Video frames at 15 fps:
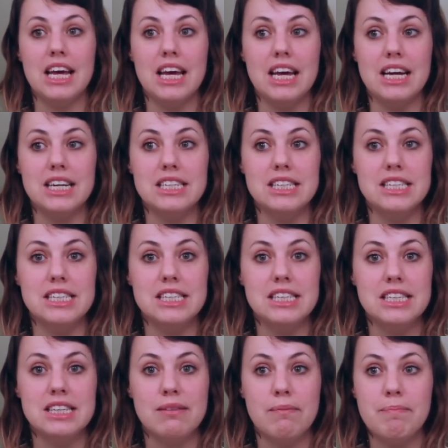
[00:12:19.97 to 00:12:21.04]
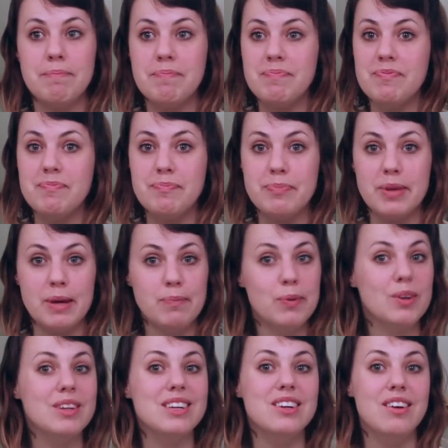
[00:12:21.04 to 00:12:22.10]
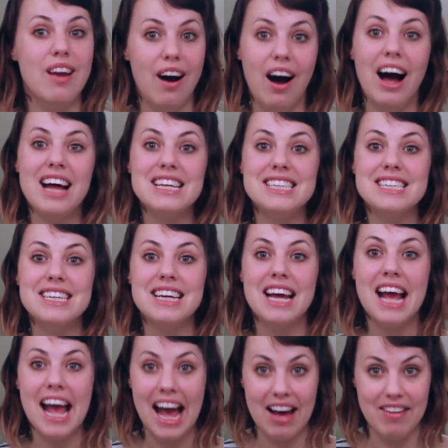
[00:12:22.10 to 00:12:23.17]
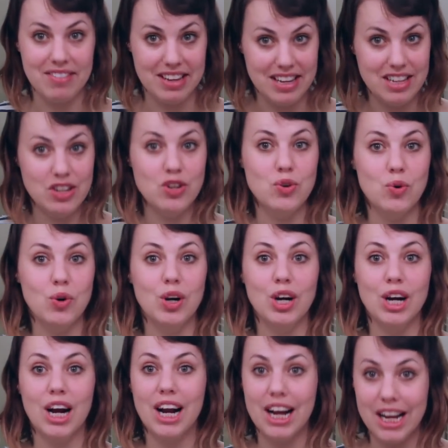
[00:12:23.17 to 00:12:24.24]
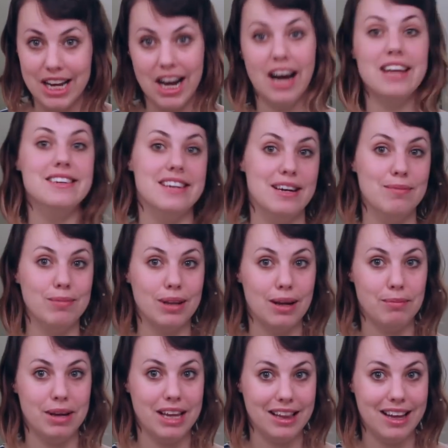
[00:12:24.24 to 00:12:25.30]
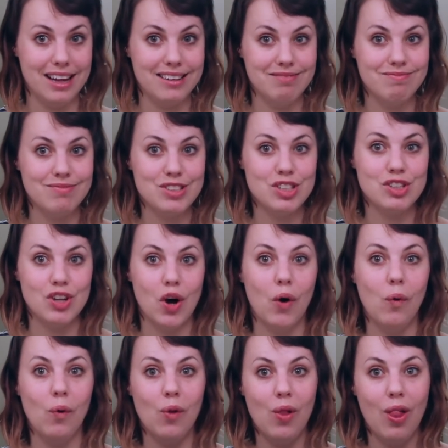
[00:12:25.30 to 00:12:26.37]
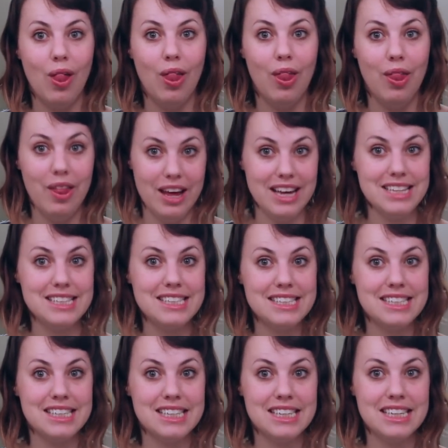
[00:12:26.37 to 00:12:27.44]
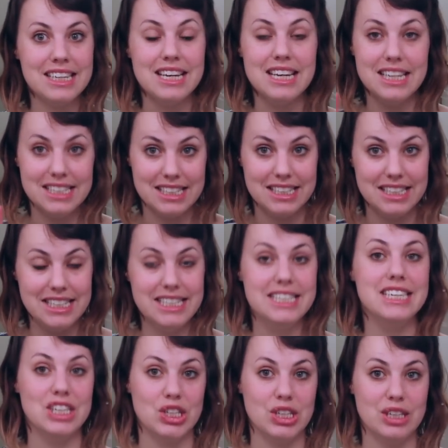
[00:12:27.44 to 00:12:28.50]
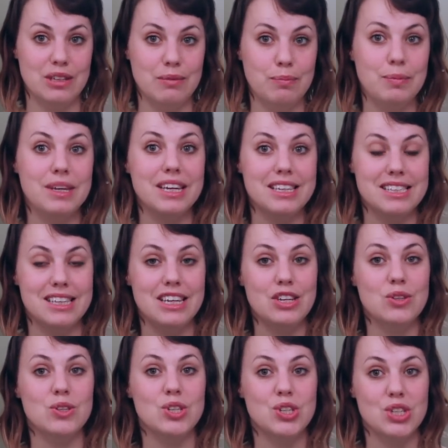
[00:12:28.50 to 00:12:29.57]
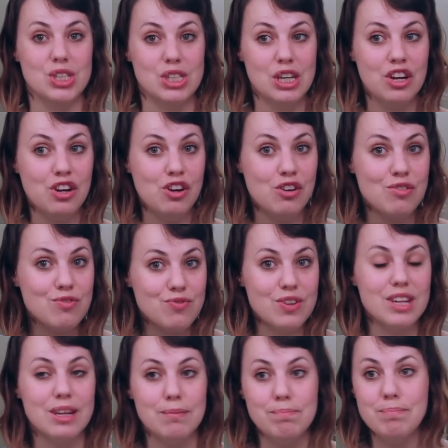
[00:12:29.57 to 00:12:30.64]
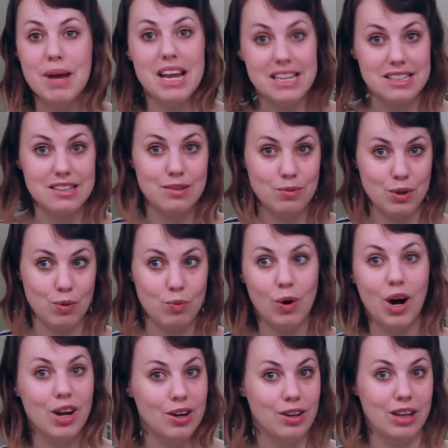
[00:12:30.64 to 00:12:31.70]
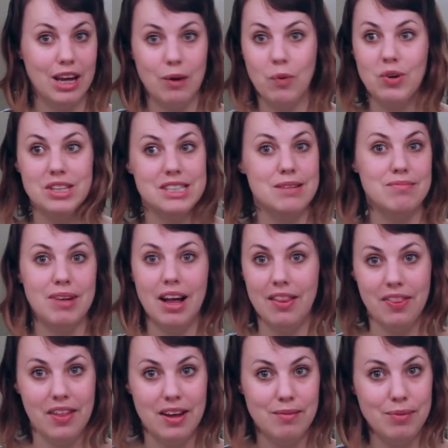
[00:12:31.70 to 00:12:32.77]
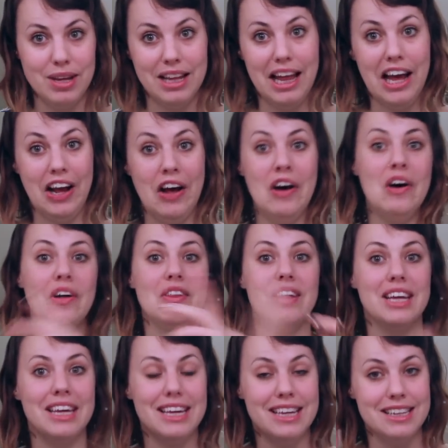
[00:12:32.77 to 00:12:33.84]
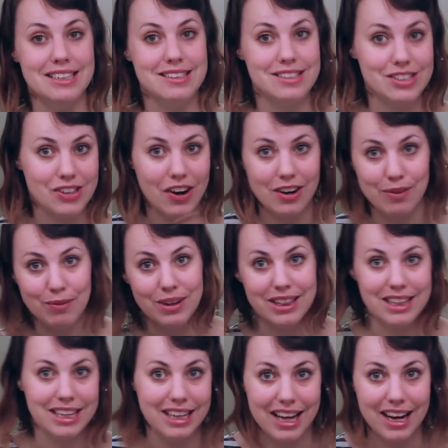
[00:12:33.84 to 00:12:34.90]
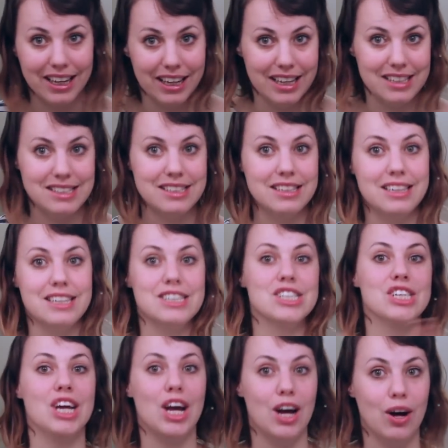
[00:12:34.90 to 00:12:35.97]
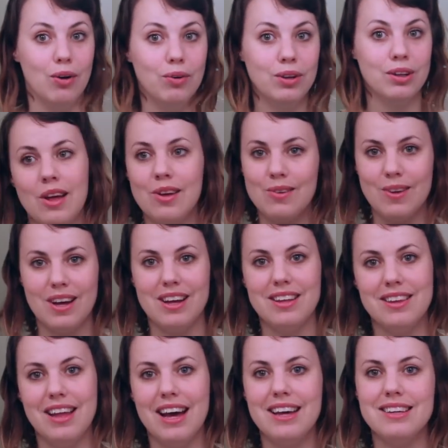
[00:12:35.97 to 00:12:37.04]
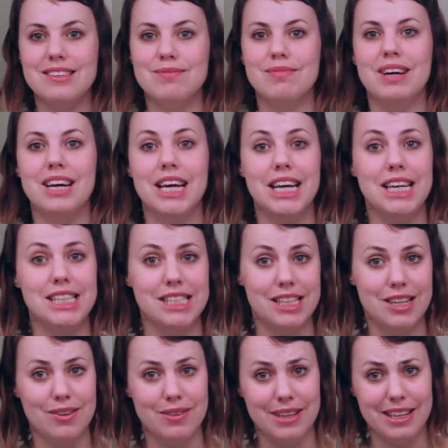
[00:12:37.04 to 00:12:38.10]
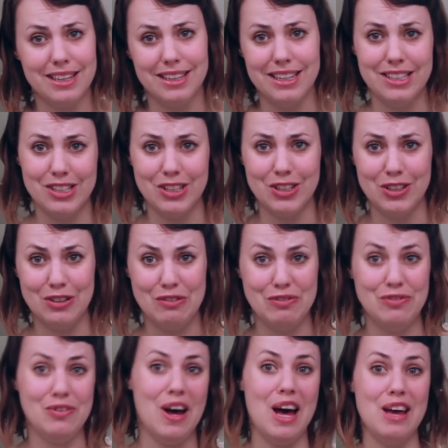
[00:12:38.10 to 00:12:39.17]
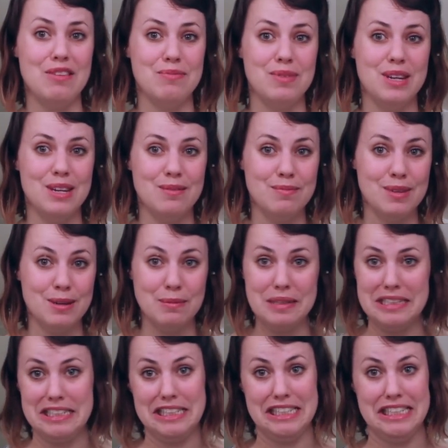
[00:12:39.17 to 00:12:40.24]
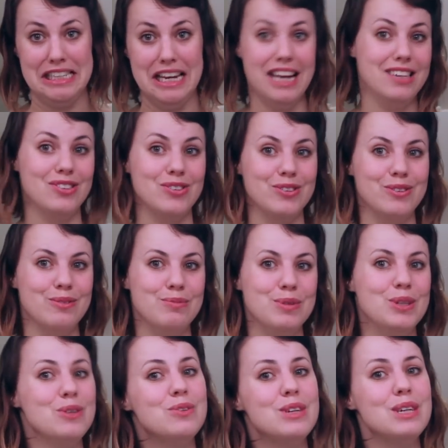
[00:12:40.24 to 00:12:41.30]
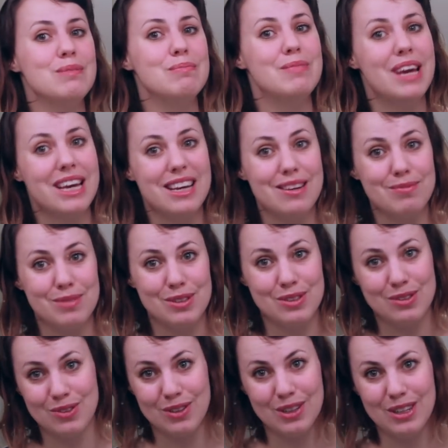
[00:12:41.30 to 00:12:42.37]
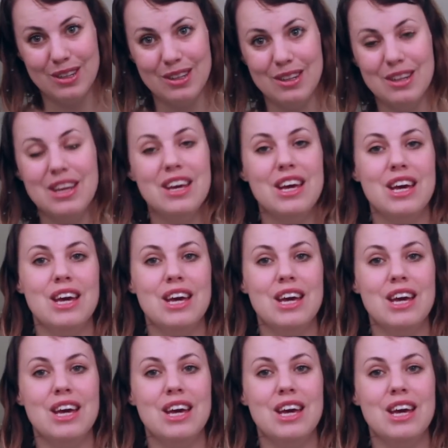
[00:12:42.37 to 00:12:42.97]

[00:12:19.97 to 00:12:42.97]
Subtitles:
And people did not have indoor goddamn plumbing then. So this is an addition because they used to just fill a basin with water like once a month and be like, all the kids starting with the youngest, let's go. Well, that is my easygoing lazy girl 5-minute minimalist natural beauty makeup tutorial.